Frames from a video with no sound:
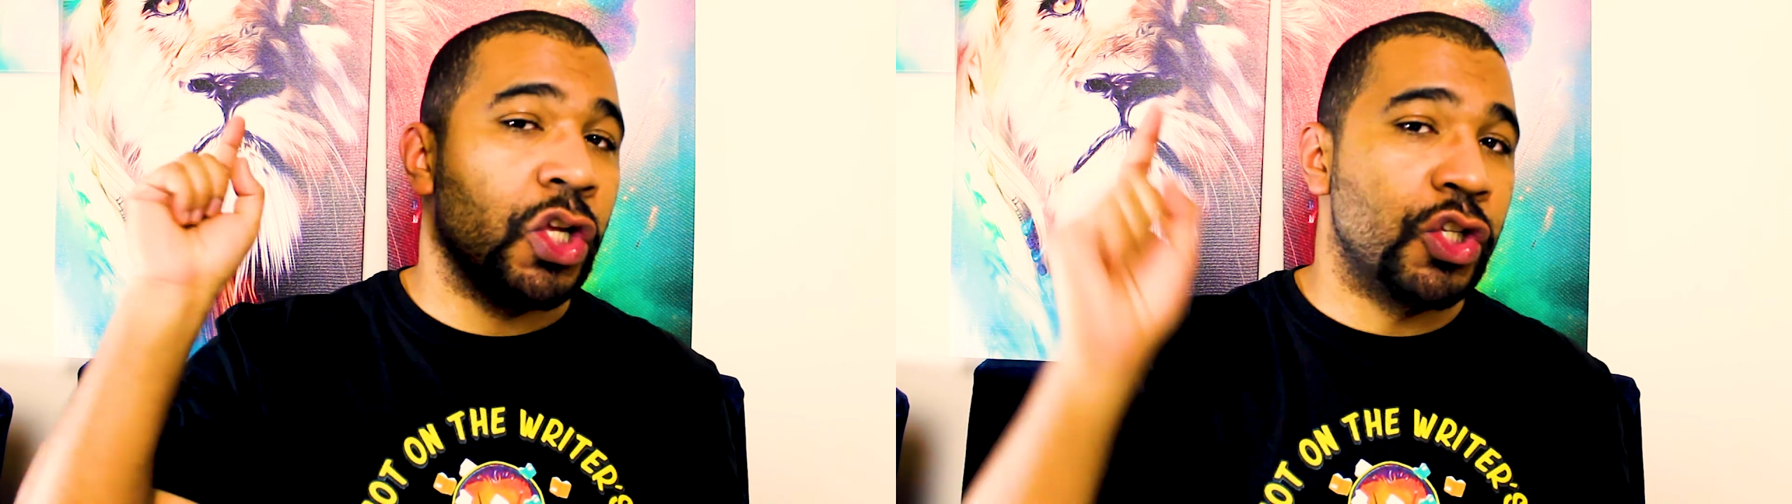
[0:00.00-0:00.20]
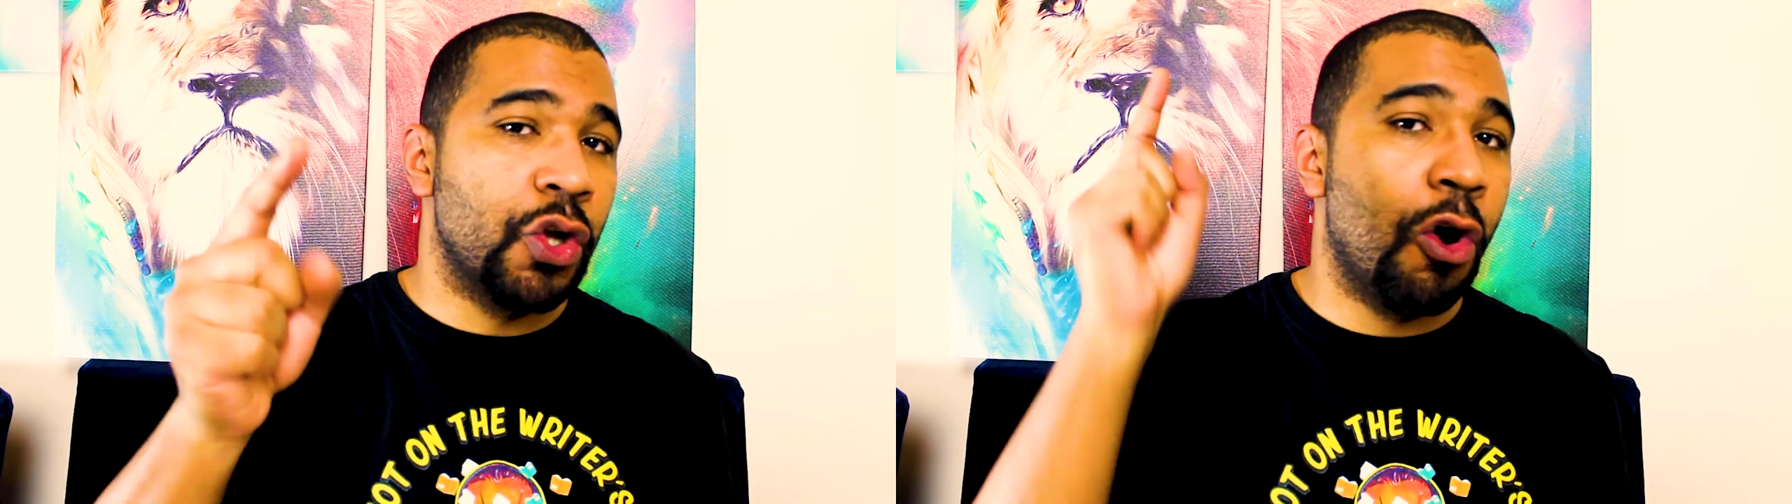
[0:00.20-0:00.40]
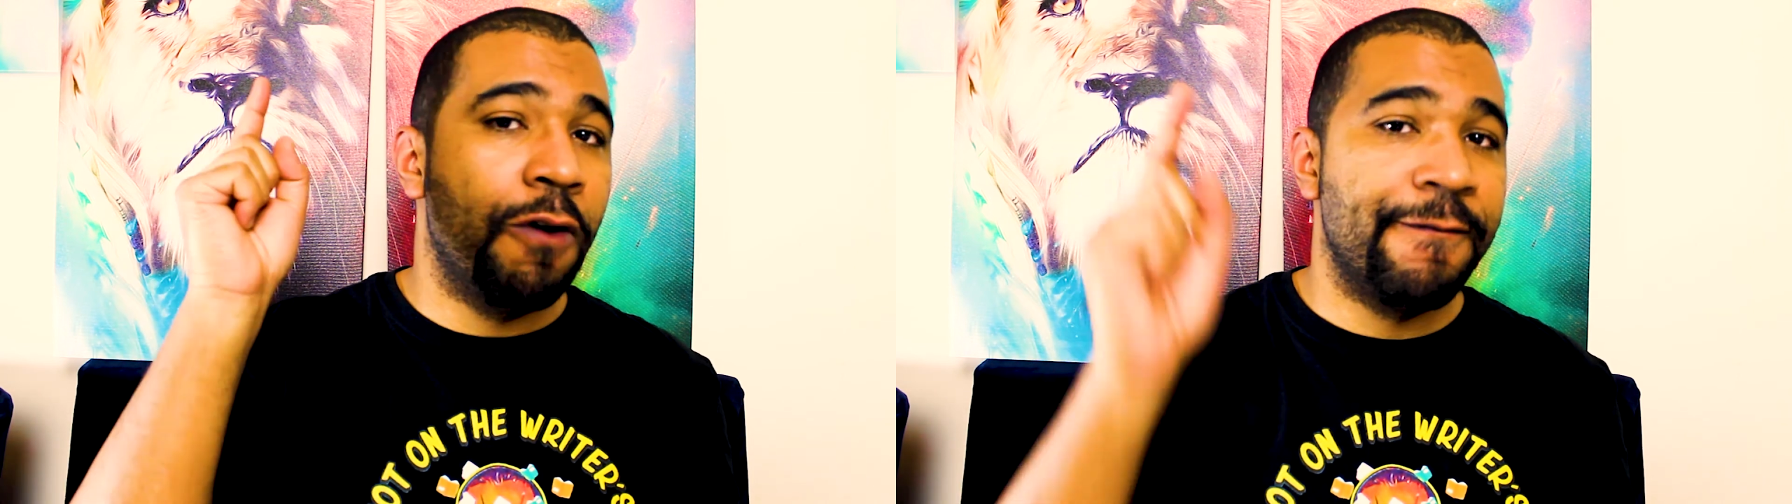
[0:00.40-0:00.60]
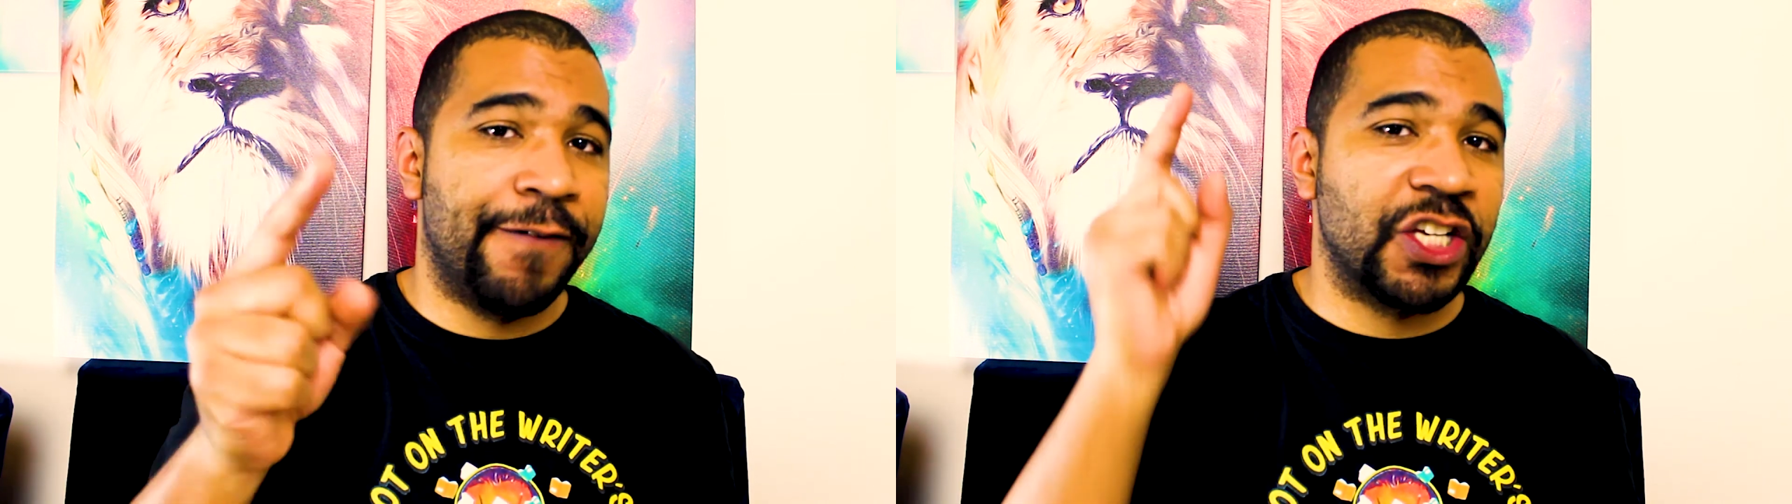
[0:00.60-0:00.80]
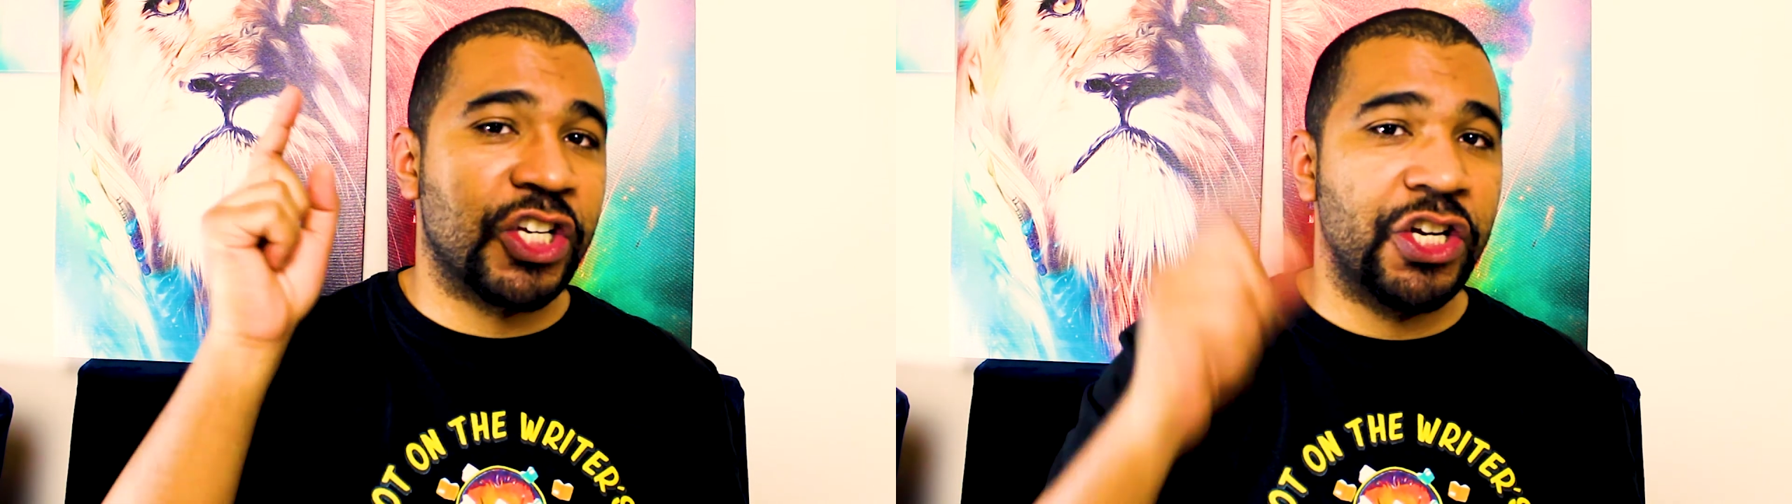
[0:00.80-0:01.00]
your
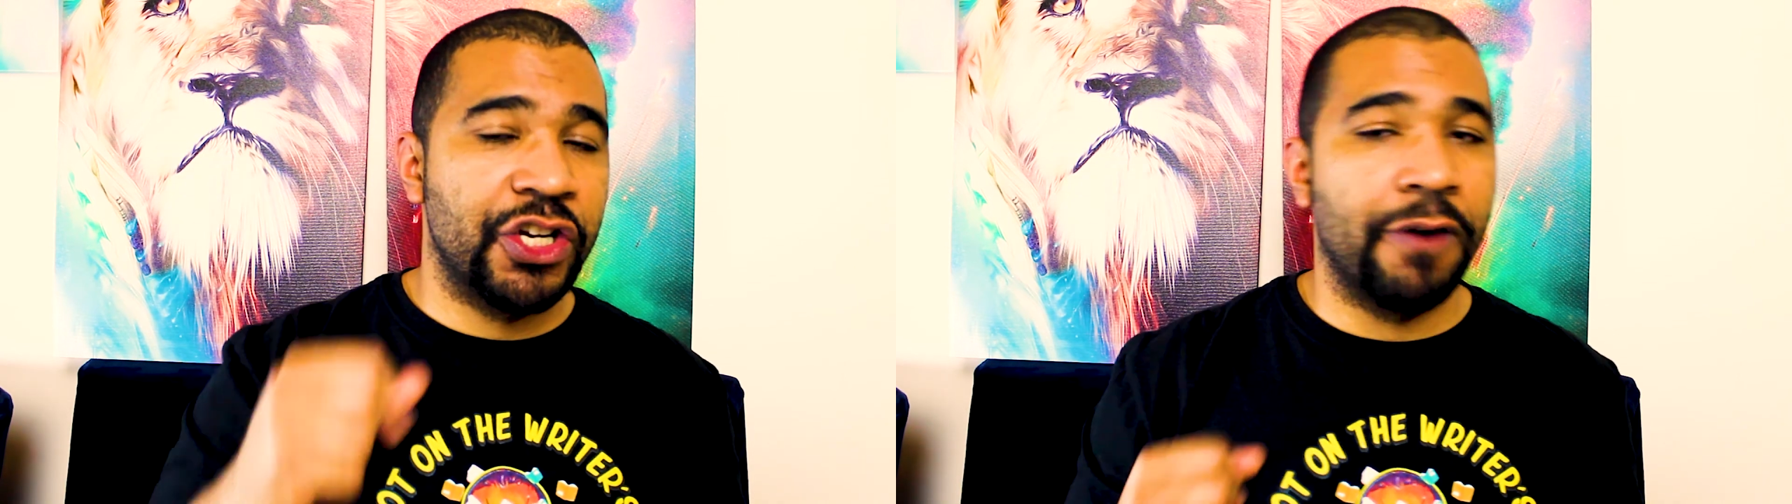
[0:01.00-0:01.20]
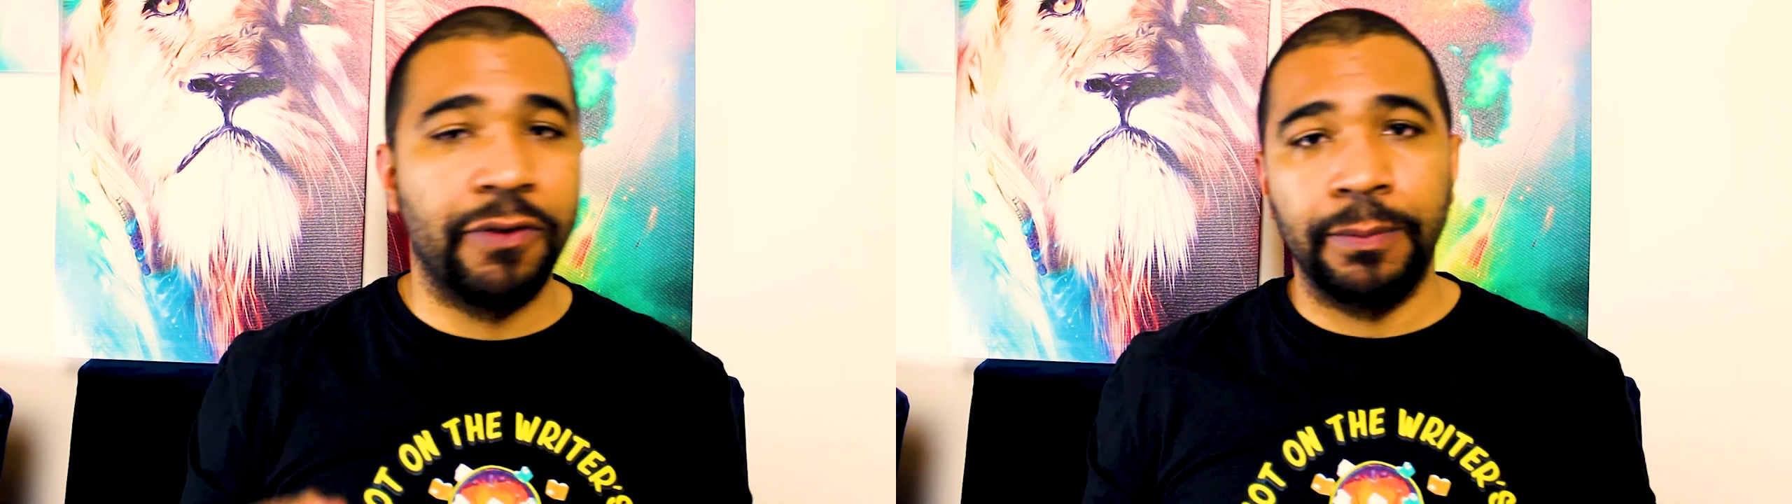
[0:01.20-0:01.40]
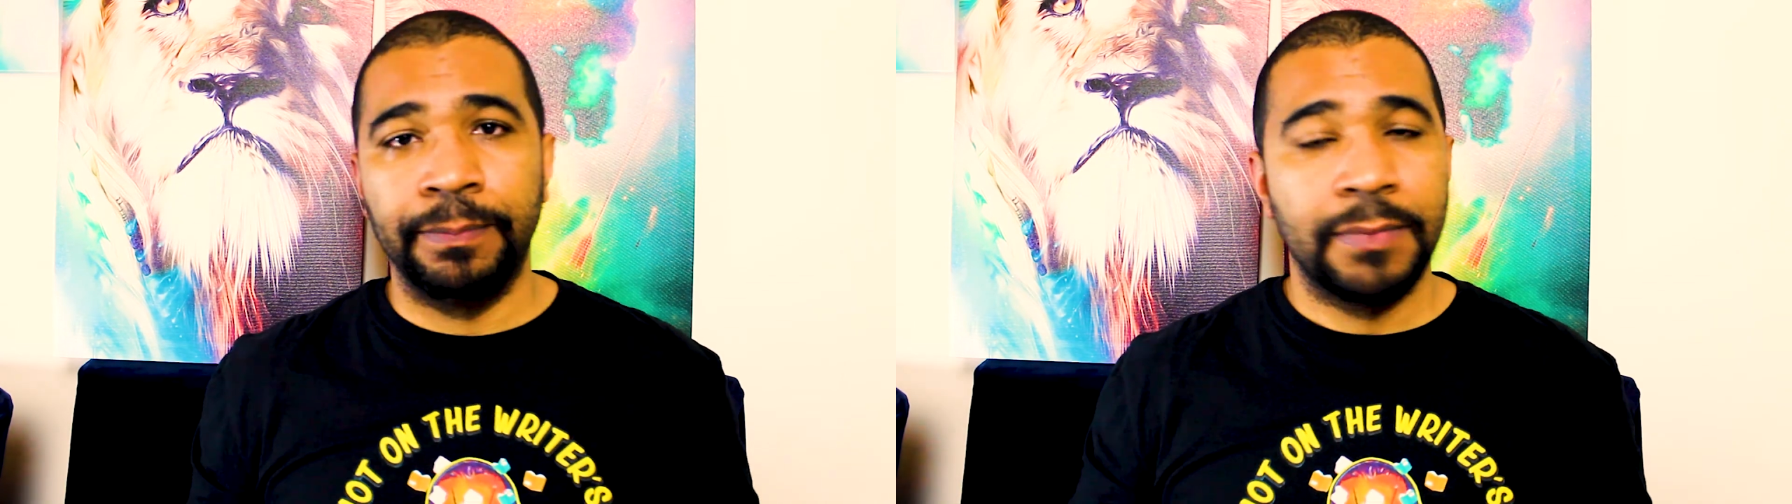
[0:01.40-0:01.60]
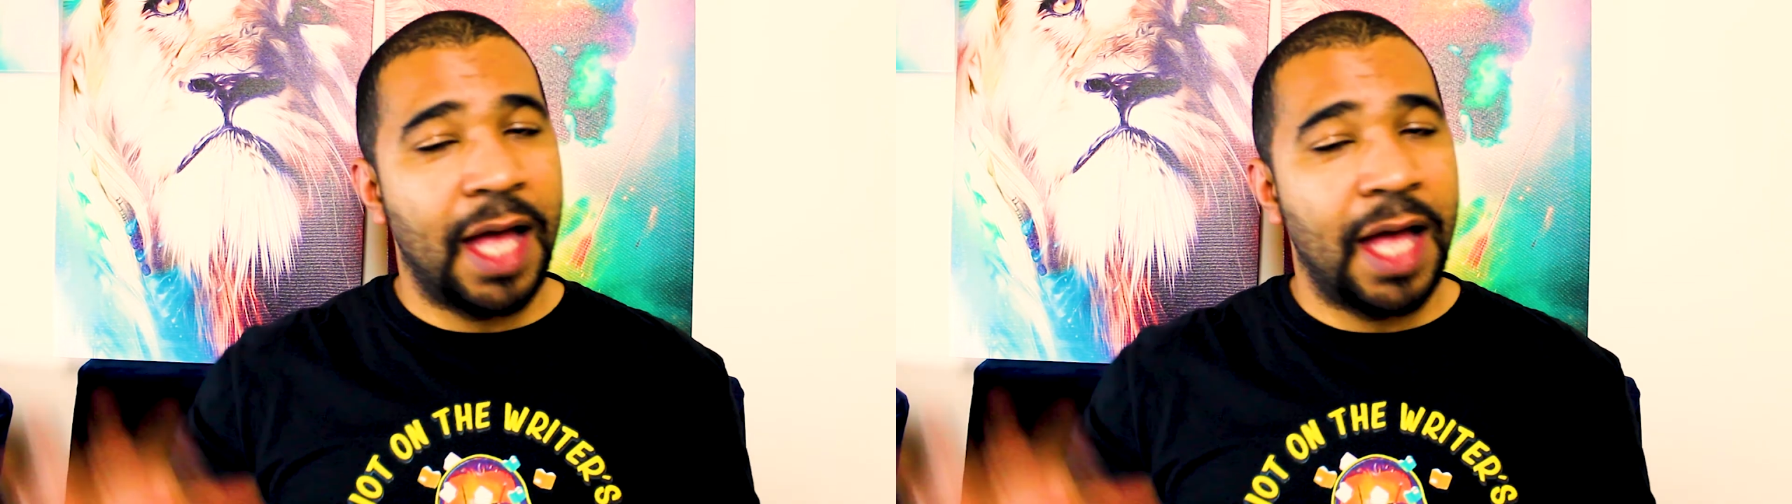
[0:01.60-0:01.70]
fiction novel.